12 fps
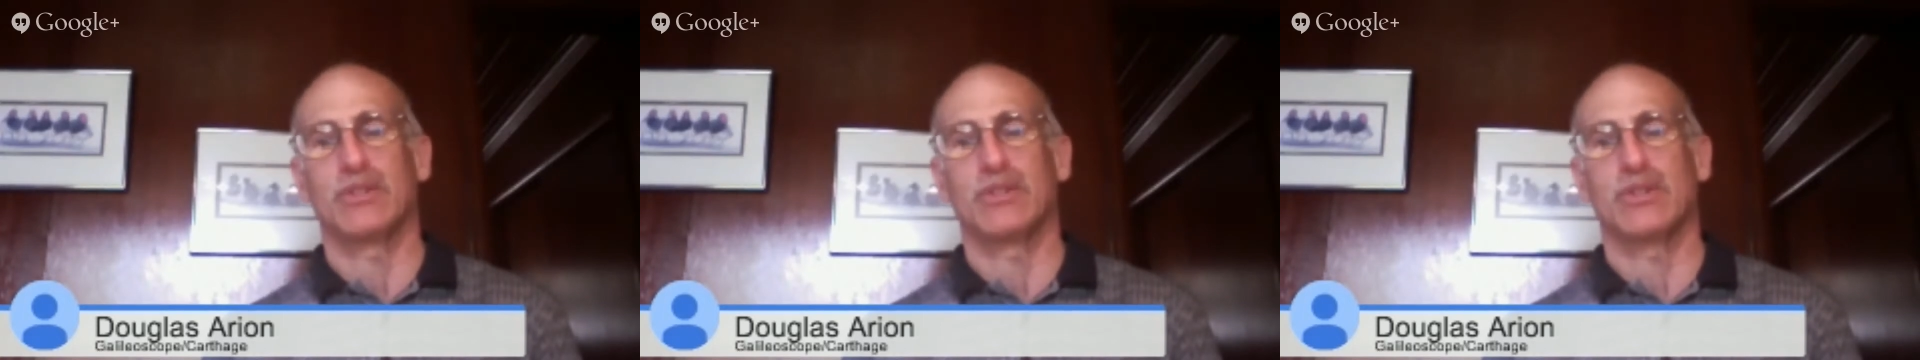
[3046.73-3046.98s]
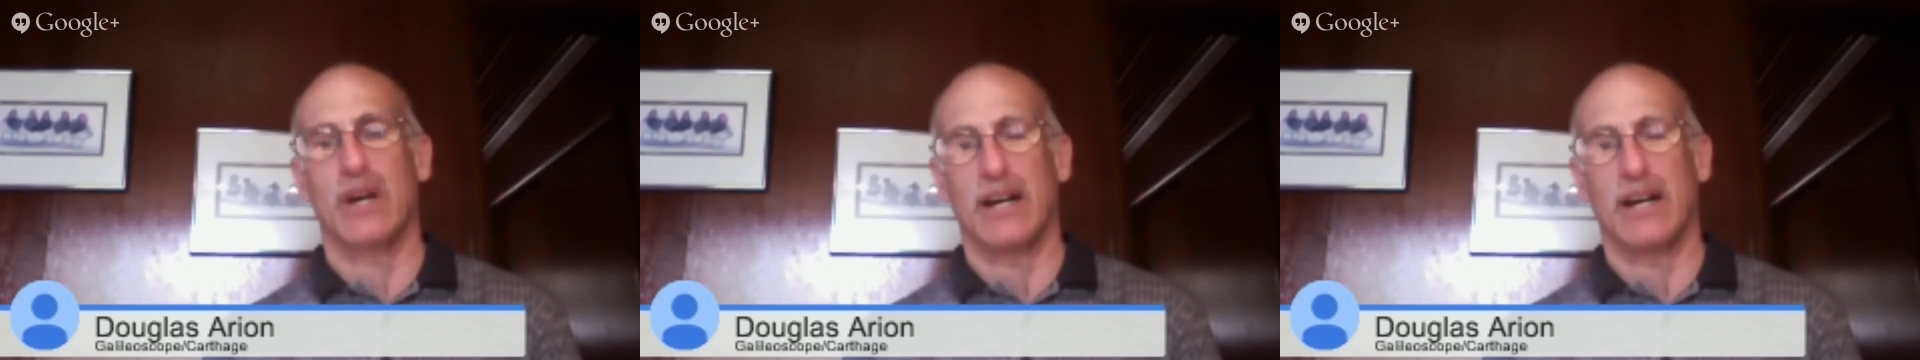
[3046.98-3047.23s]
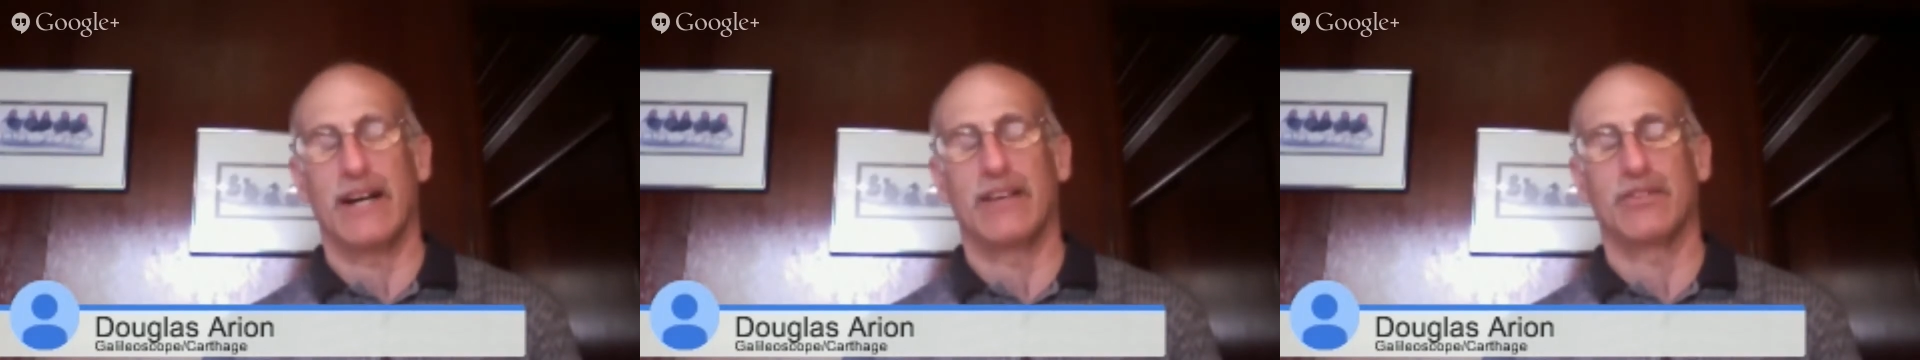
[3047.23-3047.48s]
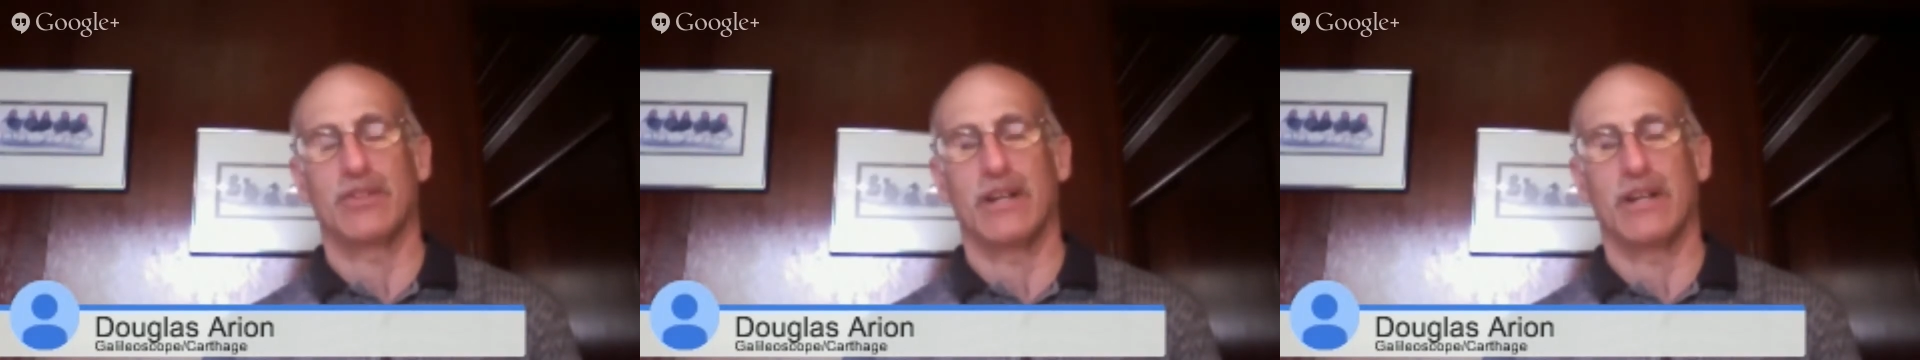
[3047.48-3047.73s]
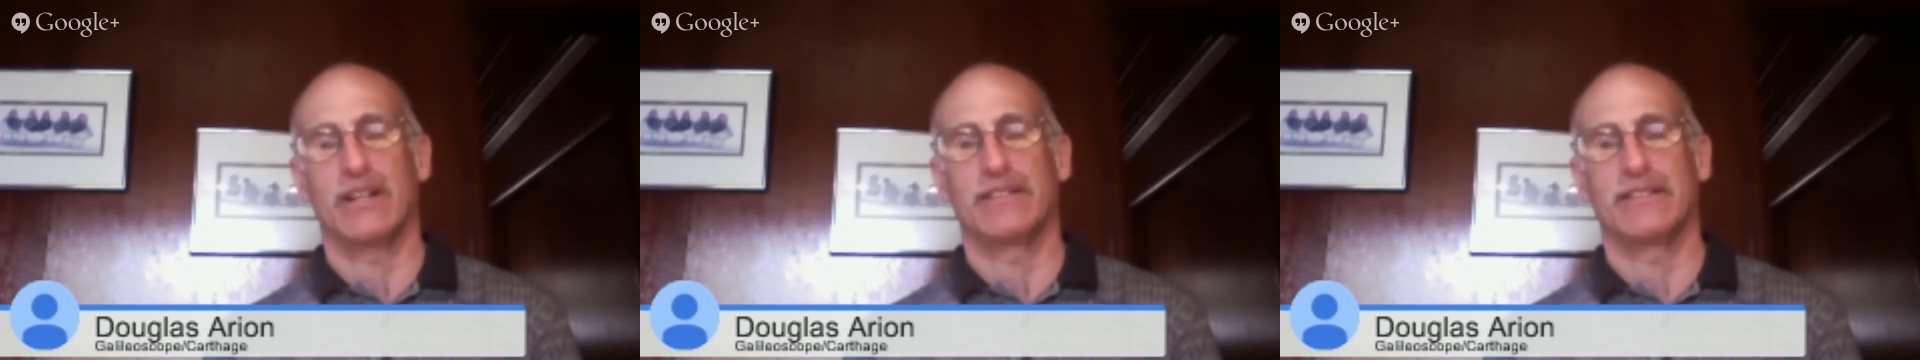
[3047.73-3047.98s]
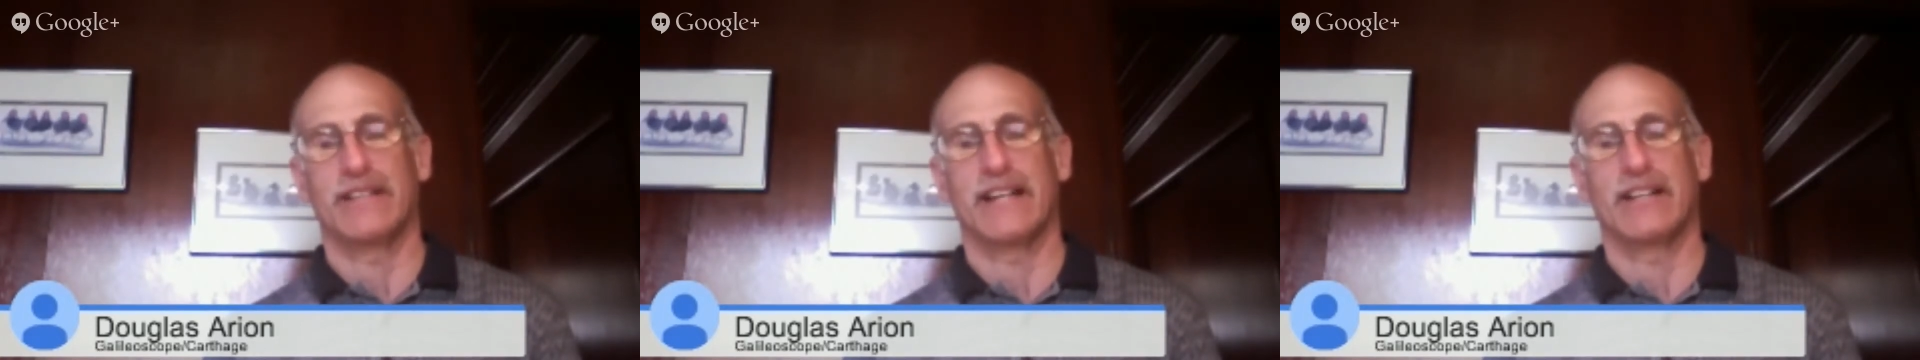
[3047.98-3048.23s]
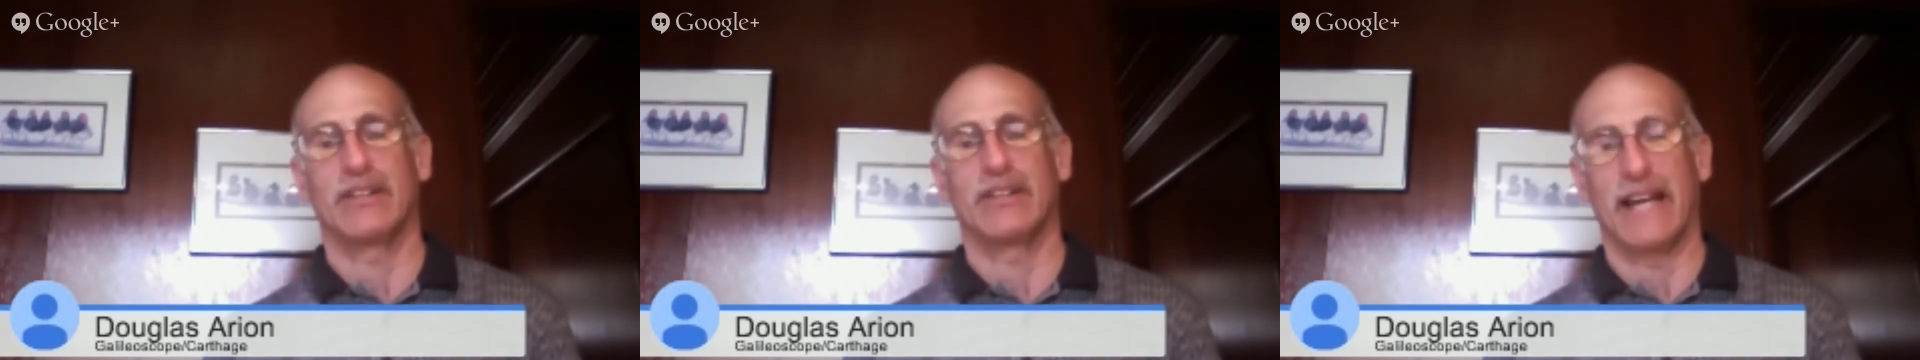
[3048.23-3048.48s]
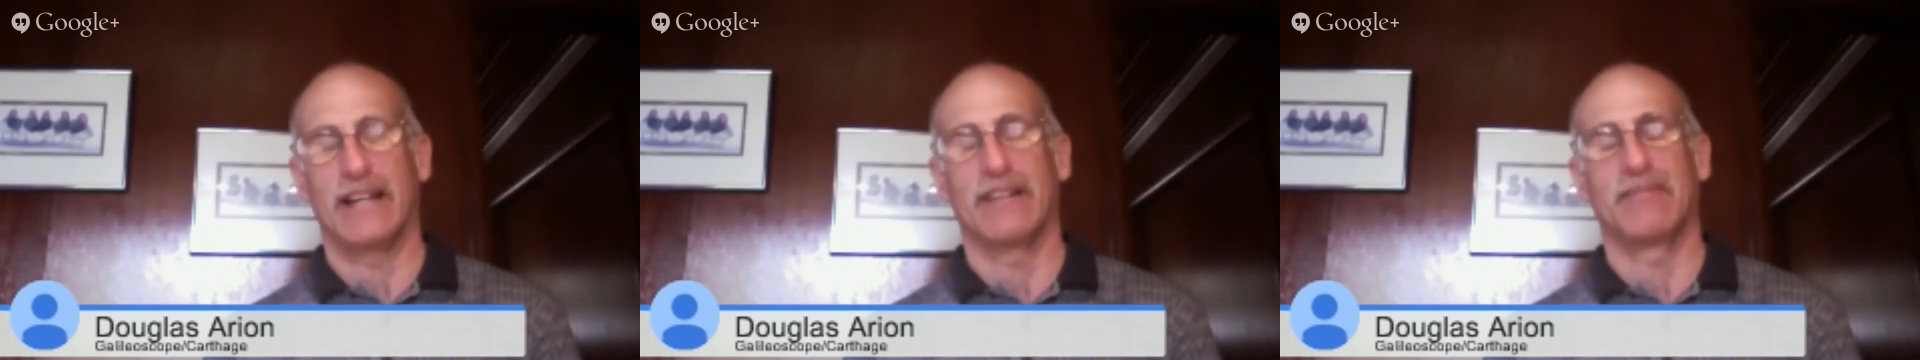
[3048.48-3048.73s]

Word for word: try. I'll try to take a look at it.